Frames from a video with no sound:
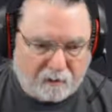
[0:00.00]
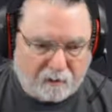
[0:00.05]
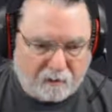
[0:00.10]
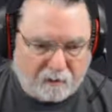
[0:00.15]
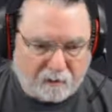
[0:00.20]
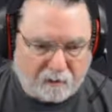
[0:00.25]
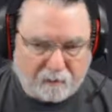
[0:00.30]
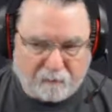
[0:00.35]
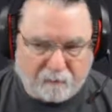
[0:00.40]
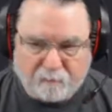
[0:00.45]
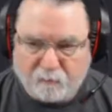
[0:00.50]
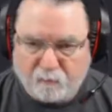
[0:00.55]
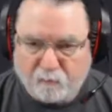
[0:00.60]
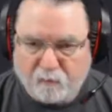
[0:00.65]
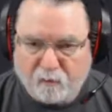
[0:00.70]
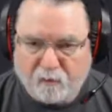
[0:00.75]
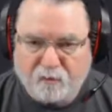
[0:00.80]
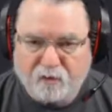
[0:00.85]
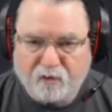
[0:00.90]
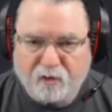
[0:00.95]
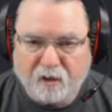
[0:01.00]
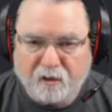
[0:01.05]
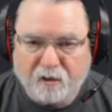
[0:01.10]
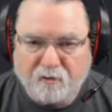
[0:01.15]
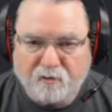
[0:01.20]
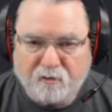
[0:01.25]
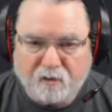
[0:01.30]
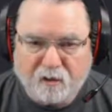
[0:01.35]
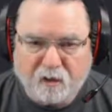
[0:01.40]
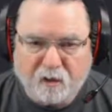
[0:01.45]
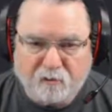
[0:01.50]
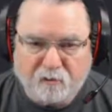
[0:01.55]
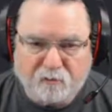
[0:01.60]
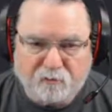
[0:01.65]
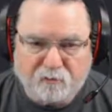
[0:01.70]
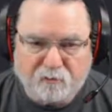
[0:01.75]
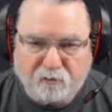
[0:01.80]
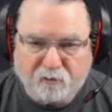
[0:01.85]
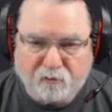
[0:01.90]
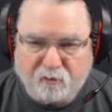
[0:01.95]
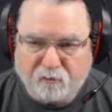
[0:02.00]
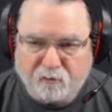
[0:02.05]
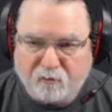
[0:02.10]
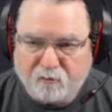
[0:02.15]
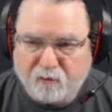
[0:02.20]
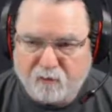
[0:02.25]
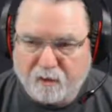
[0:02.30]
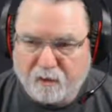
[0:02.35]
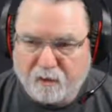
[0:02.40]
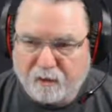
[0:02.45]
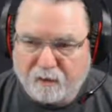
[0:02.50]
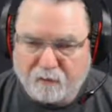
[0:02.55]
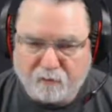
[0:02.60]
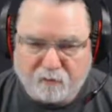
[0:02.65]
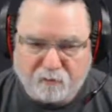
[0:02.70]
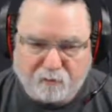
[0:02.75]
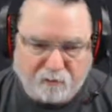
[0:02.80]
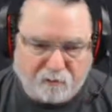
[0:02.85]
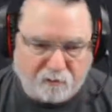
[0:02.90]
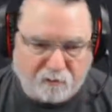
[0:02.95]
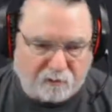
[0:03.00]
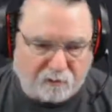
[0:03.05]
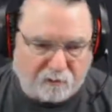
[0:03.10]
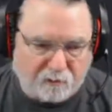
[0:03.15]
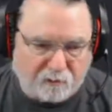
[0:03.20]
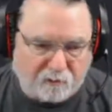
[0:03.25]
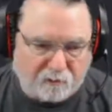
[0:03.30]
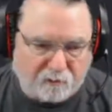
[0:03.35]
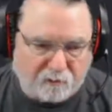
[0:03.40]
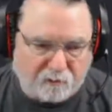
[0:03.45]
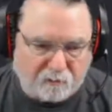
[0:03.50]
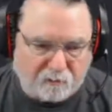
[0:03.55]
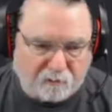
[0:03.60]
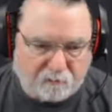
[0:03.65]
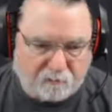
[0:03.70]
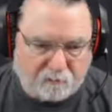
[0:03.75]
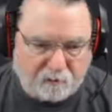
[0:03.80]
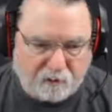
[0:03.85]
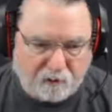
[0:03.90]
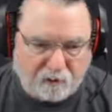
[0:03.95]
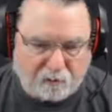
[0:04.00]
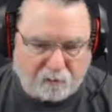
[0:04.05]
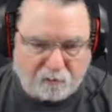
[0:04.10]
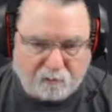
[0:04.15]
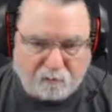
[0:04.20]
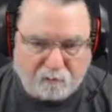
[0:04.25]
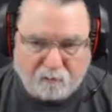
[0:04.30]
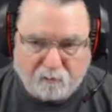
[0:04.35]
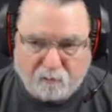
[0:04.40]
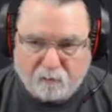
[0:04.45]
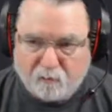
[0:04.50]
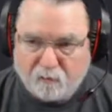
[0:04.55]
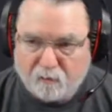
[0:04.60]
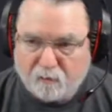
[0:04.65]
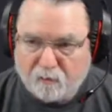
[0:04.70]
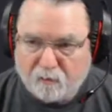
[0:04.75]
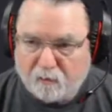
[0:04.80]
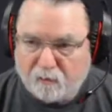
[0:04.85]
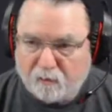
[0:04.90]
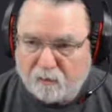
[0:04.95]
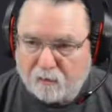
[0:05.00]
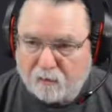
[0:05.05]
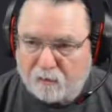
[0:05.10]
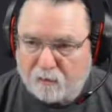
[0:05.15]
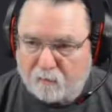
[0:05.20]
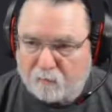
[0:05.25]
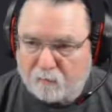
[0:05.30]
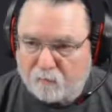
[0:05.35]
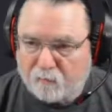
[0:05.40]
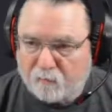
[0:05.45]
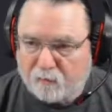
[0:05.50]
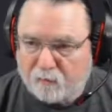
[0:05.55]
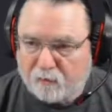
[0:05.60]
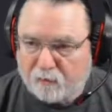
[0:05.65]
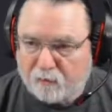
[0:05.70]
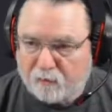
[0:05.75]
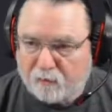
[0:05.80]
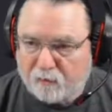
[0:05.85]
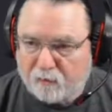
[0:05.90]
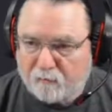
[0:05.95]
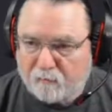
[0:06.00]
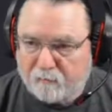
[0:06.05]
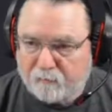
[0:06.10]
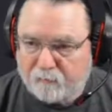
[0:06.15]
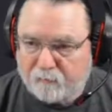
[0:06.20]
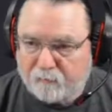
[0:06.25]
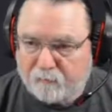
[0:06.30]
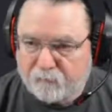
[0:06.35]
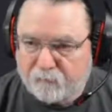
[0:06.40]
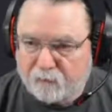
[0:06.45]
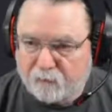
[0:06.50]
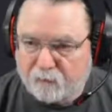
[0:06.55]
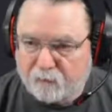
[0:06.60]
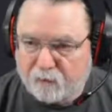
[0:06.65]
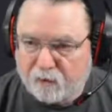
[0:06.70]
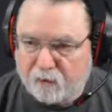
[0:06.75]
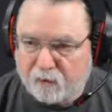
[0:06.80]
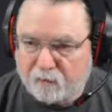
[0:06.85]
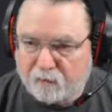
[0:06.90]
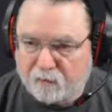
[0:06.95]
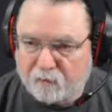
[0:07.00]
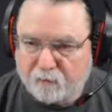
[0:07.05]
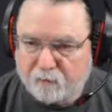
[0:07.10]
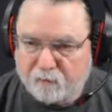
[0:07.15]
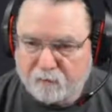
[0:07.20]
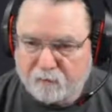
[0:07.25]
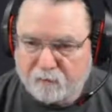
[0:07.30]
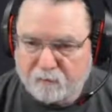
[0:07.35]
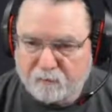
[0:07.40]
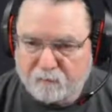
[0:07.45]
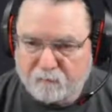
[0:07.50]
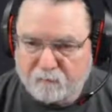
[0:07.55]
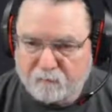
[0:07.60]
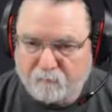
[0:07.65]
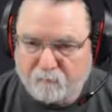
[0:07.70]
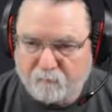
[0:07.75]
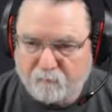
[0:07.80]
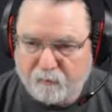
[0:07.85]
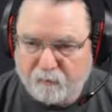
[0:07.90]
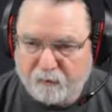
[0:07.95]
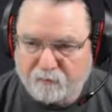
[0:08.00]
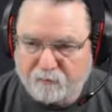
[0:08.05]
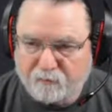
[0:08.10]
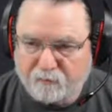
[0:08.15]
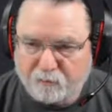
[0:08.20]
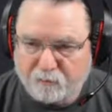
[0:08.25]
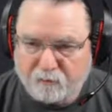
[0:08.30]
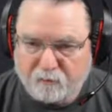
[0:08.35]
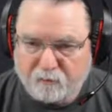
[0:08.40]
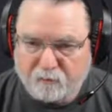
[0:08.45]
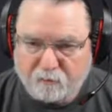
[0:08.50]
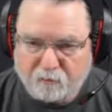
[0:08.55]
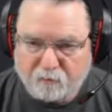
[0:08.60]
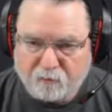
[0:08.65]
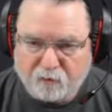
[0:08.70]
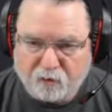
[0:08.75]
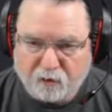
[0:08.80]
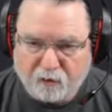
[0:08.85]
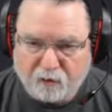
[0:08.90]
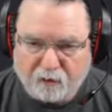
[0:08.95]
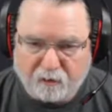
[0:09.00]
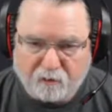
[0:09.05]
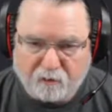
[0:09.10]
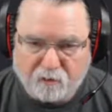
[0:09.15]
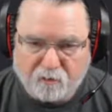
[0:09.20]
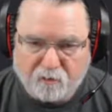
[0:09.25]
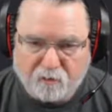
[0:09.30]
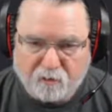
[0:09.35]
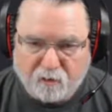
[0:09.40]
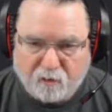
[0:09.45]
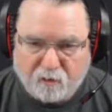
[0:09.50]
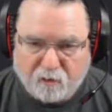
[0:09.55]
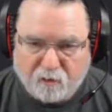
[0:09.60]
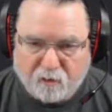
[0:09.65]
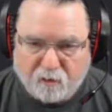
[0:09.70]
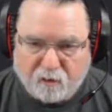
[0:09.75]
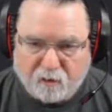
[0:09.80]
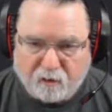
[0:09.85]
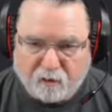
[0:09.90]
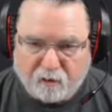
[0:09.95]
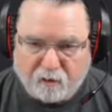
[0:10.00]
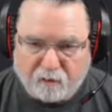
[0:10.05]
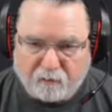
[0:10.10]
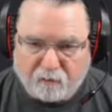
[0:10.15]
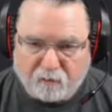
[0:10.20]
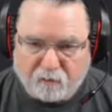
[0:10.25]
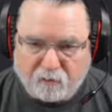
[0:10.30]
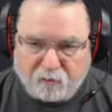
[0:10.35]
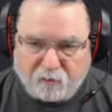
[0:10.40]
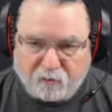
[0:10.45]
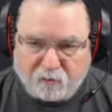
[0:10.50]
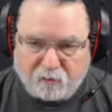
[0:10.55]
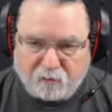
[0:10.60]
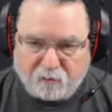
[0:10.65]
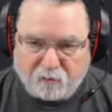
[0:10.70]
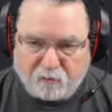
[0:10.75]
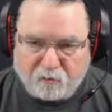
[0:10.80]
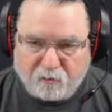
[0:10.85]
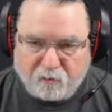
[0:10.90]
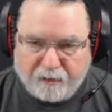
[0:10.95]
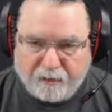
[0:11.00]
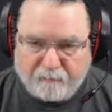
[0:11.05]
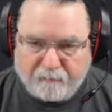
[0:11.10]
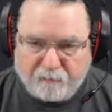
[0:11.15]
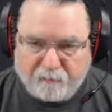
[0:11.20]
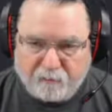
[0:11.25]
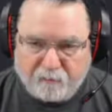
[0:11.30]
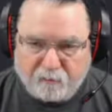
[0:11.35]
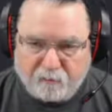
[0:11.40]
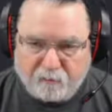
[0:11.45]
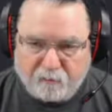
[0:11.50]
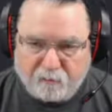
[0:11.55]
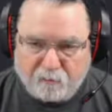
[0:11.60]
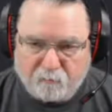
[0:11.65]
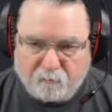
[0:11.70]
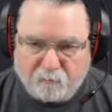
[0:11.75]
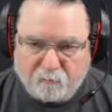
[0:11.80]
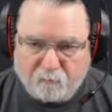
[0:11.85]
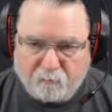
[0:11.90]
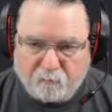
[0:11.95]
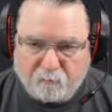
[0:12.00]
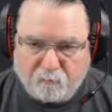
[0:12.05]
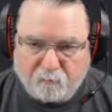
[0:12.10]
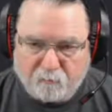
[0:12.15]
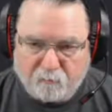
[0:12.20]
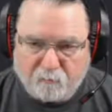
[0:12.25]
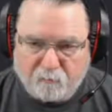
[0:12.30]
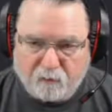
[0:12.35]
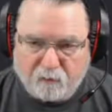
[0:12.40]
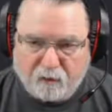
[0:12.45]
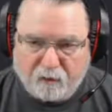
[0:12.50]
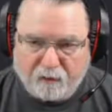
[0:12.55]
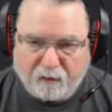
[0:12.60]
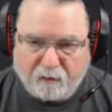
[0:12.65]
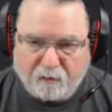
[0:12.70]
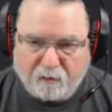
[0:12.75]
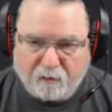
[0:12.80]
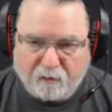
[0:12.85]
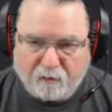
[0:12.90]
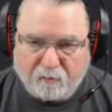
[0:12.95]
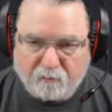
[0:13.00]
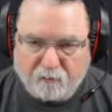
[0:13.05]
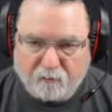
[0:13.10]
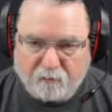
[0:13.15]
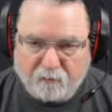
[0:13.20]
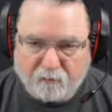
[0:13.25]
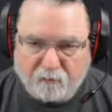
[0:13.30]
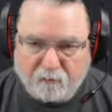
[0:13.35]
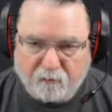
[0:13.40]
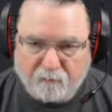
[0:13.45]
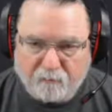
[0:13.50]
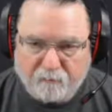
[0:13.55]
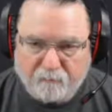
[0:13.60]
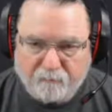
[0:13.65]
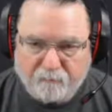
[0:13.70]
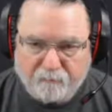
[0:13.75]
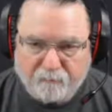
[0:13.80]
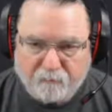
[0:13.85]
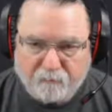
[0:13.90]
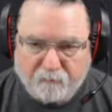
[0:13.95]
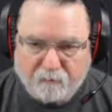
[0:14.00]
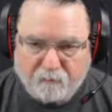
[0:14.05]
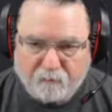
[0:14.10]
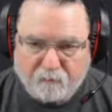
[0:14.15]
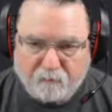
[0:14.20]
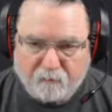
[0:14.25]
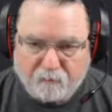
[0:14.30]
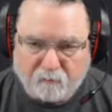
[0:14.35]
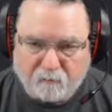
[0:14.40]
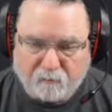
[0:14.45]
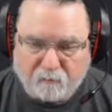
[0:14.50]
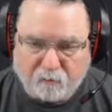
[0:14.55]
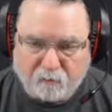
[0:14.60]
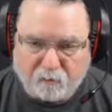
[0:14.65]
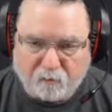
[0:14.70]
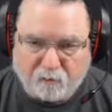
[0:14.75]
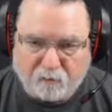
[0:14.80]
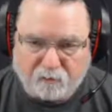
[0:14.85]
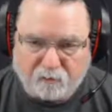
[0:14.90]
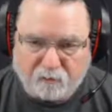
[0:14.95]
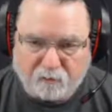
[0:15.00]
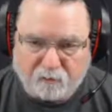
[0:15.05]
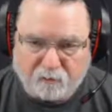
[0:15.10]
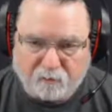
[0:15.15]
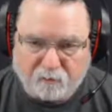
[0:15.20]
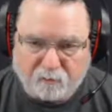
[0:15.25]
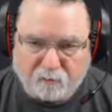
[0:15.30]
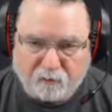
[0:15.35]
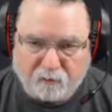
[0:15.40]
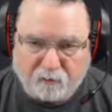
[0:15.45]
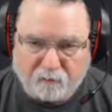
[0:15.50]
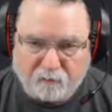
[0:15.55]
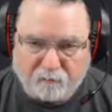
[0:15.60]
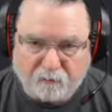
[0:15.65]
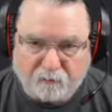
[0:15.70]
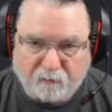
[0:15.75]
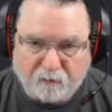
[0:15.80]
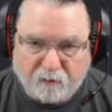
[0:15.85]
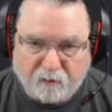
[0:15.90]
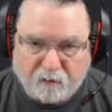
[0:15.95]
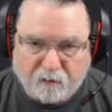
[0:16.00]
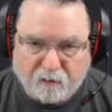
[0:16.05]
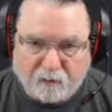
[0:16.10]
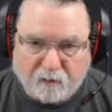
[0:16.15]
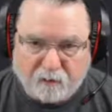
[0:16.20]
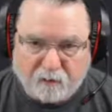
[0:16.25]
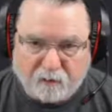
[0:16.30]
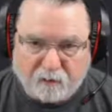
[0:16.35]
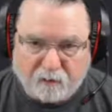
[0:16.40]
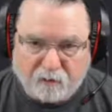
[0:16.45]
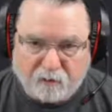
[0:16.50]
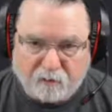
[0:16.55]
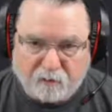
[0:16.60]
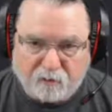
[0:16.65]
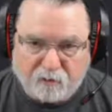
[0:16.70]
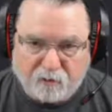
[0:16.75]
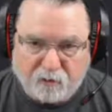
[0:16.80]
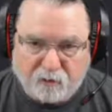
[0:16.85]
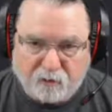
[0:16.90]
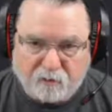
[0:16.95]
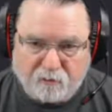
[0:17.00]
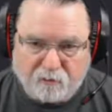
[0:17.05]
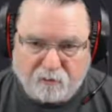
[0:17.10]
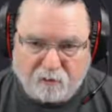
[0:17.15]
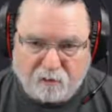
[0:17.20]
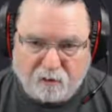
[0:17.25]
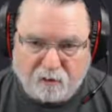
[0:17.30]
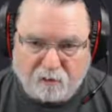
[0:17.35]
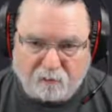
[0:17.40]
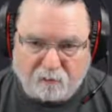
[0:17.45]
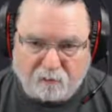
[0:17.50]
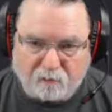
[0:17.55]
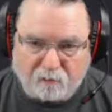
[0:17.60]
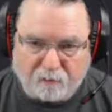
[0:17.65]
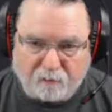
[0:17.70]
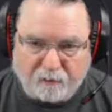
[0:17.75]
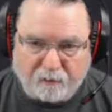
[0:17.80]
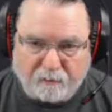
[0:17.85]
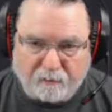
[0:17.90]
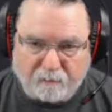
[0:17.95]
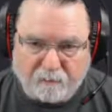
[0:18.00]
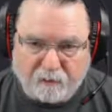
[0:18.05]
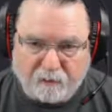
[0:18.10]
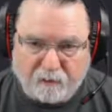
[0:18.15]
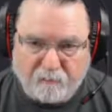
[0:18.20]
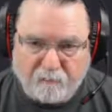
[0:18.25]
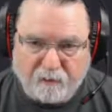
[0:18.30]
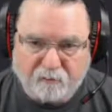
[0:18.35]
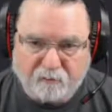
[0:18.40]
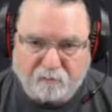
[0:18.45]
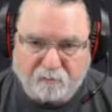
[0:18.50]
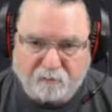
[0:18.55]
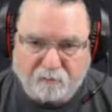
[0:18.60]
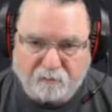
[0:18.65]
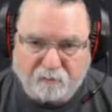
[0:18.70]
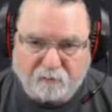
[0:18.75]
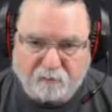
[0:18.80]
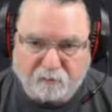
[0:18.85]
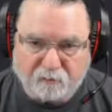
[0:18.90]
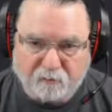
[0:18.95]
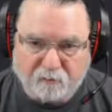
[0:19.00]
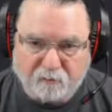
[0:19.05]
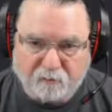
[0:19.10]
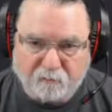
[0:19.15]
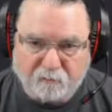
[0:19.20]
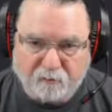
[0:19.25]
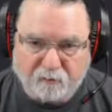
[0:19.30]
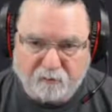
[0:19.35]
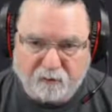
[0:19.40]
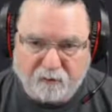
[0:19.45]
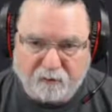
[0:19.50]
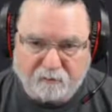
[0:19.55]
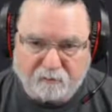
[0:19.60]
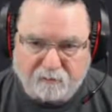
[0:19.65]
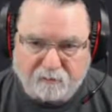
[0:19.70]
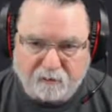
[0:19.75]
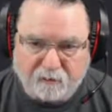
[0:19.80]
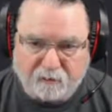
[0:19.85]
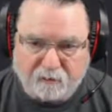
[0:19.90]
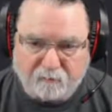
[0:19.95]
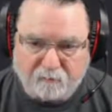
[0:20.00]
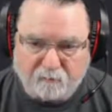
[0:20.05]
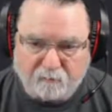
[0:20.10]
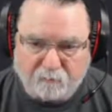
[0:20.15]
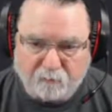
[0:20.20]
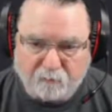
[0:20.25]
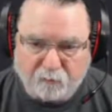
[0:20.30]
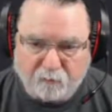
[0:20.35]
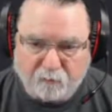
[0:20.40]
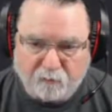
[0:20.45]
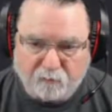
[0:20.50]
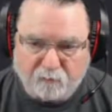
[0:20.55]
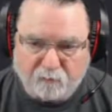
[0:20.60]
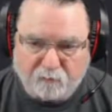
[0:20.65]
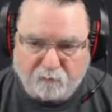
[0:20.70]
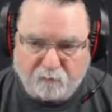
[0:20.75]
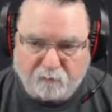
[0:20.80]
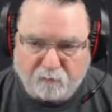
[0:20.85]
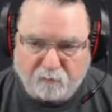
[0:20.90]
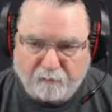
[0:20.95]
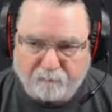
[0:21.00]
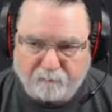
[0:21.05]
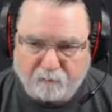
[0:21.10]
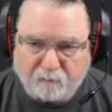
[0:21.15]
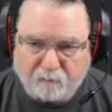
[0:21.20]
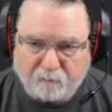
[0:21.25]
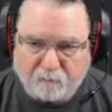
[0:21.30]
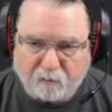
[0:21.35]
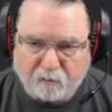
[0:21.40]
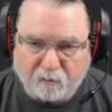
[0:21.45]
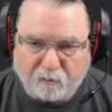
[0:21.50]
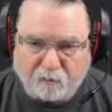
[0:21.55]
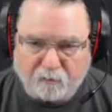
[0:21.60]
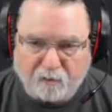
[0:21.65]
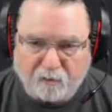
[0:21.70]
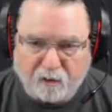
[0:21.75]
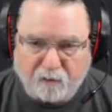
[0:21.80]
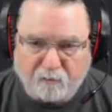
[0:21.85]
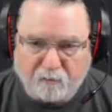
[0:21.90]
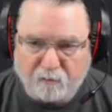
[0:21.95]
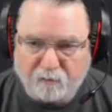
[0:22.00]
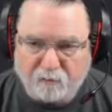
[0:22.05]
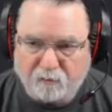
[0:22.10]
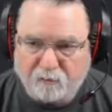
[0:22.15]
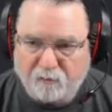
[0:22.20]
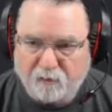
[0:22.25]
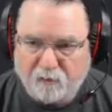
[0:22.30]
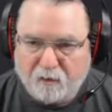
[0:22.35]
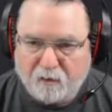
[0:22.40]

And if you want to change the colors in here, you can. You just click on the color, come over here to the color you want to mess with or change, and then can grab the little icon right here, the crosshairs or whatever, and you can change the colors around. I messed with this a little bit last night and really was having a good time with it.